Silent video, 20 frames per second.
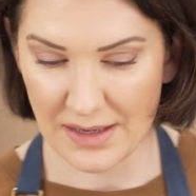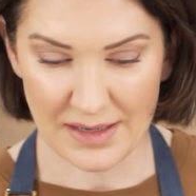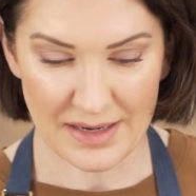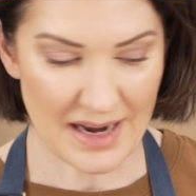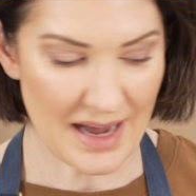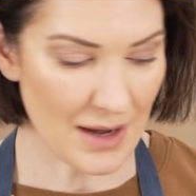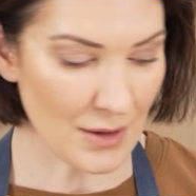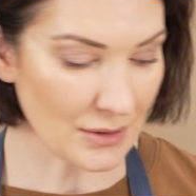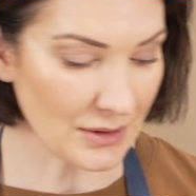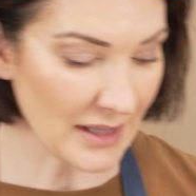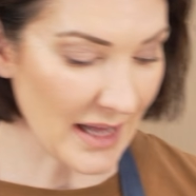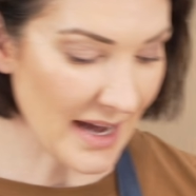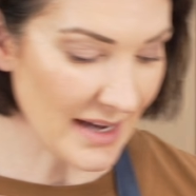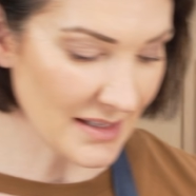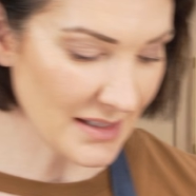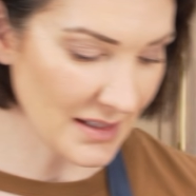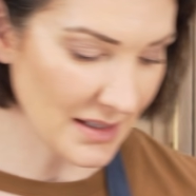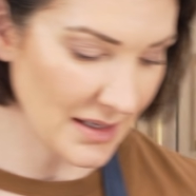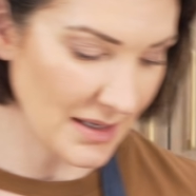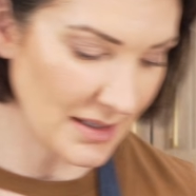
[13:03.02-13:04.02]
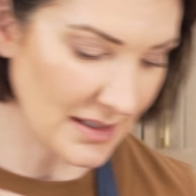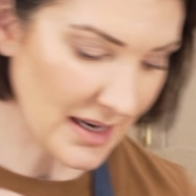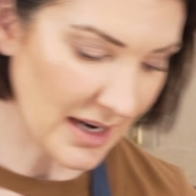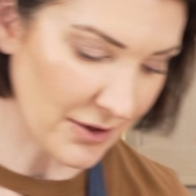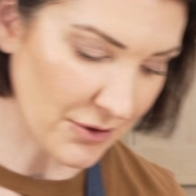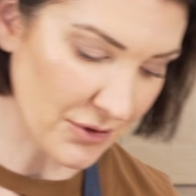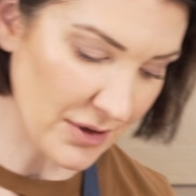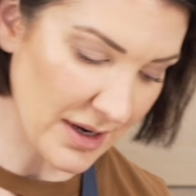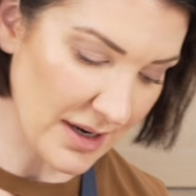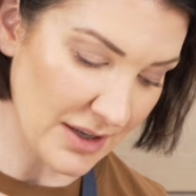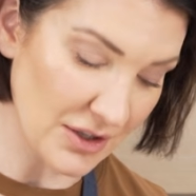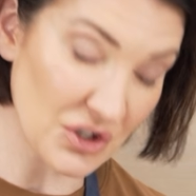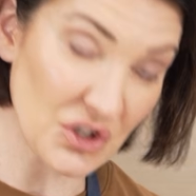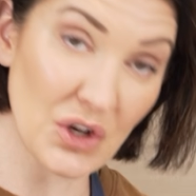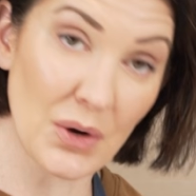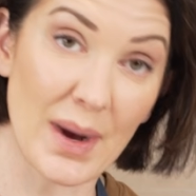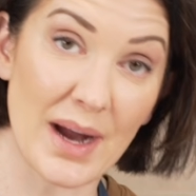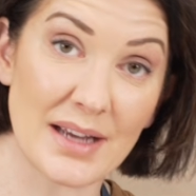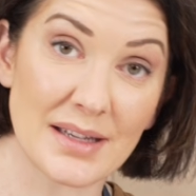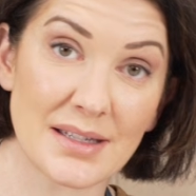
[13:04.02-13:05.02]
Now, lastly, decorating.
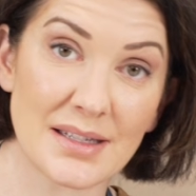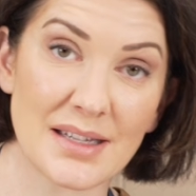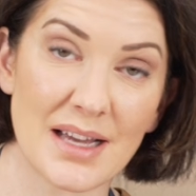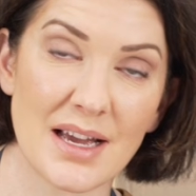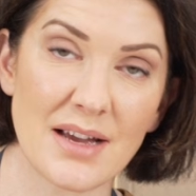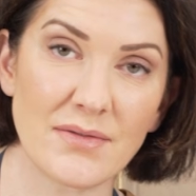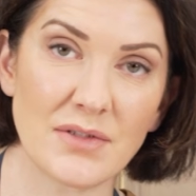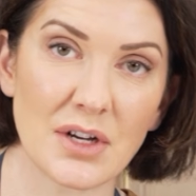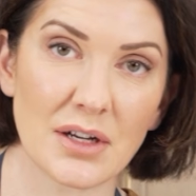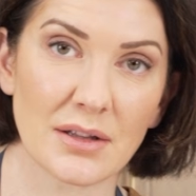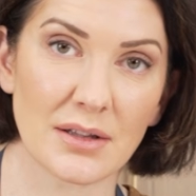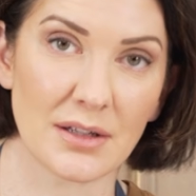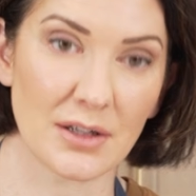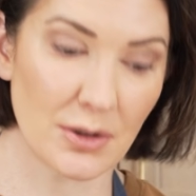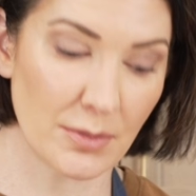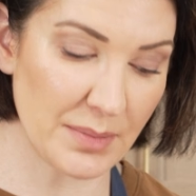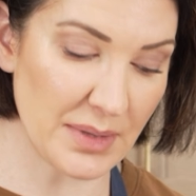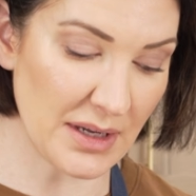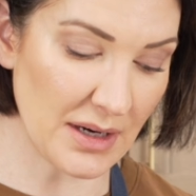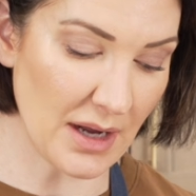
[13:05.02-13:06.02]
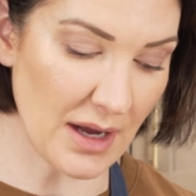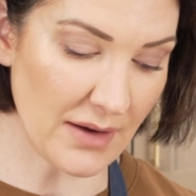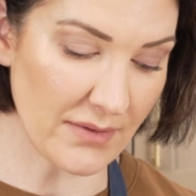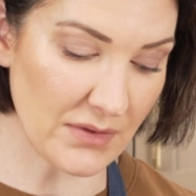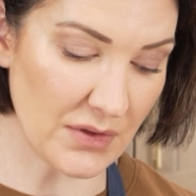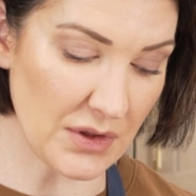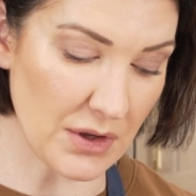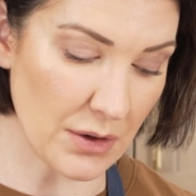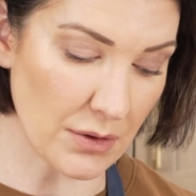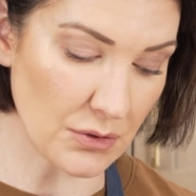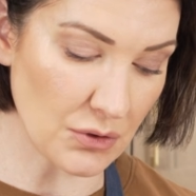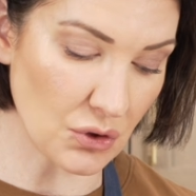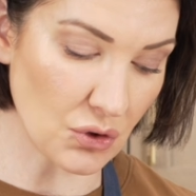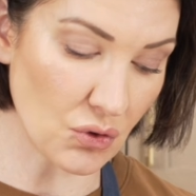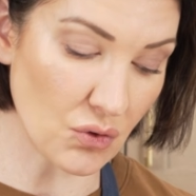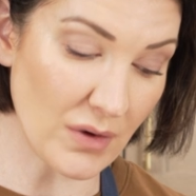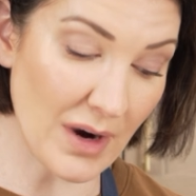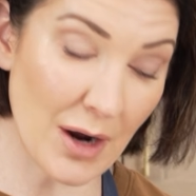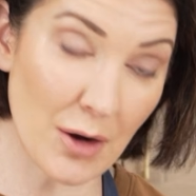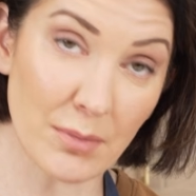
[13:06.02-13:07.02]
So I saved a little bit of those
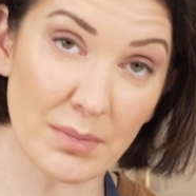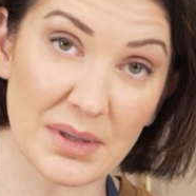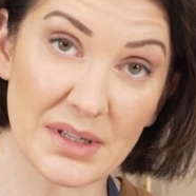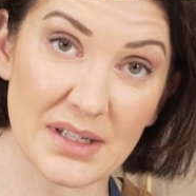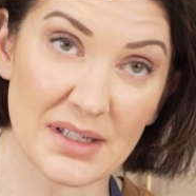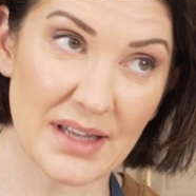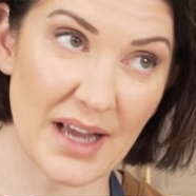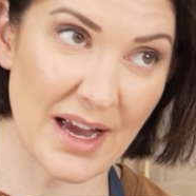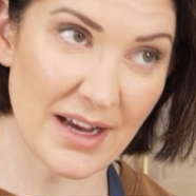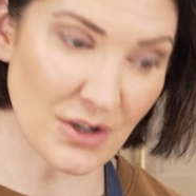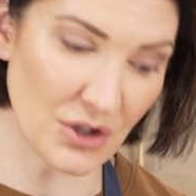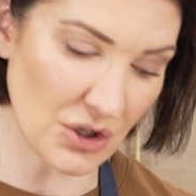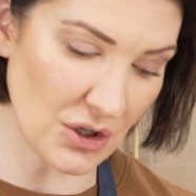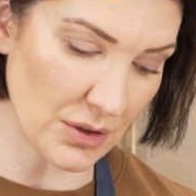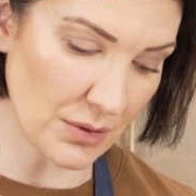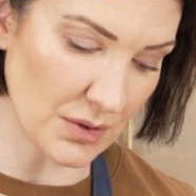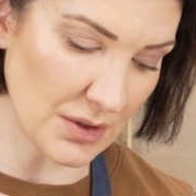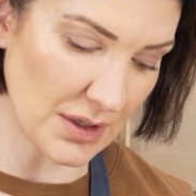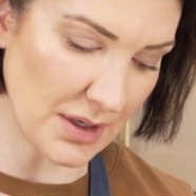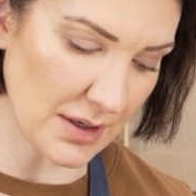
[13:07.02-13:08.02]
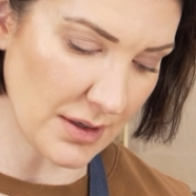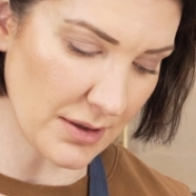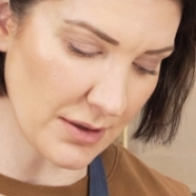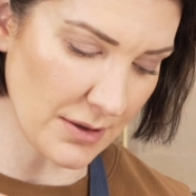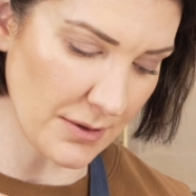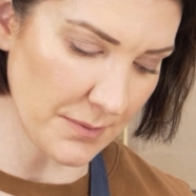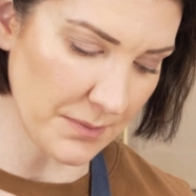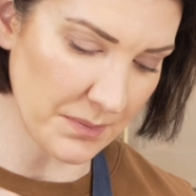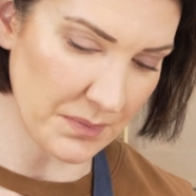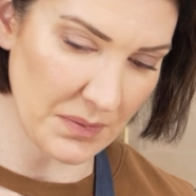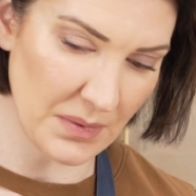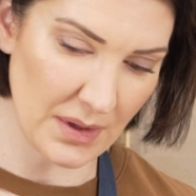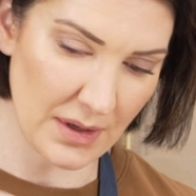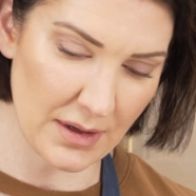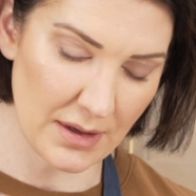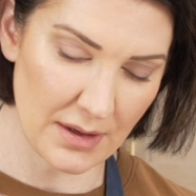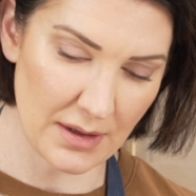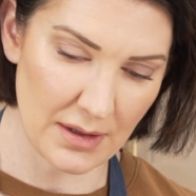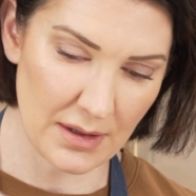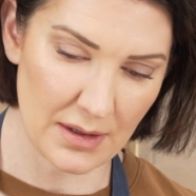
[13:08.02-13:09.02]
ground pistachios here.
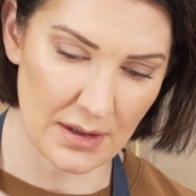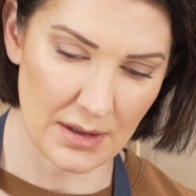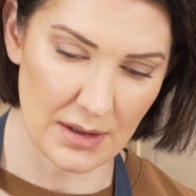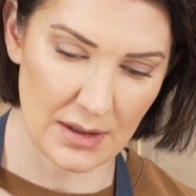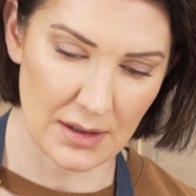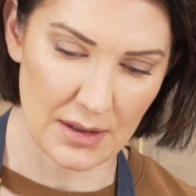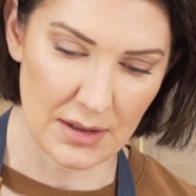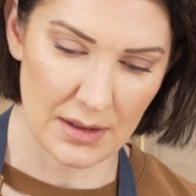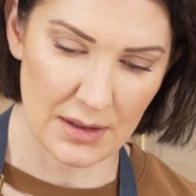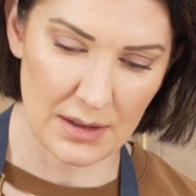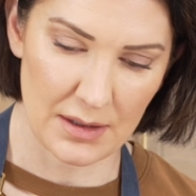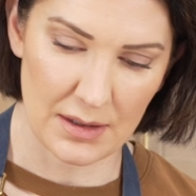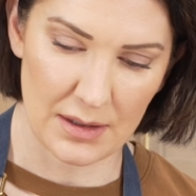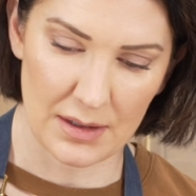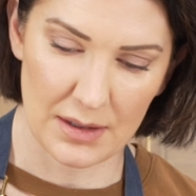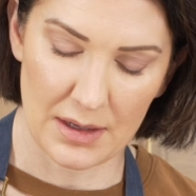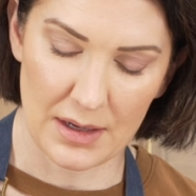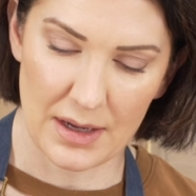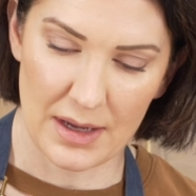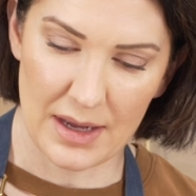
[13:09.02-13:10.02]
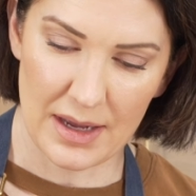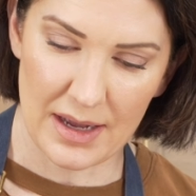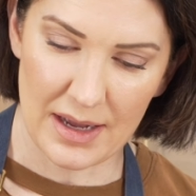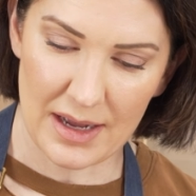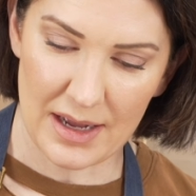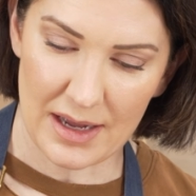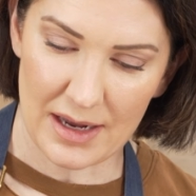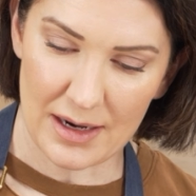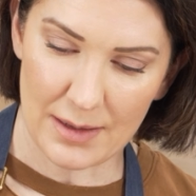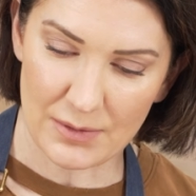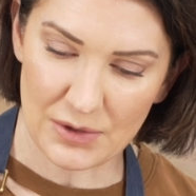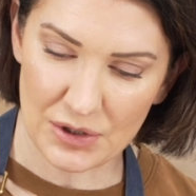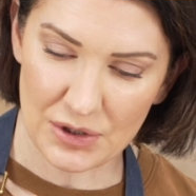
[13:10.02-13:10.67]
And I'm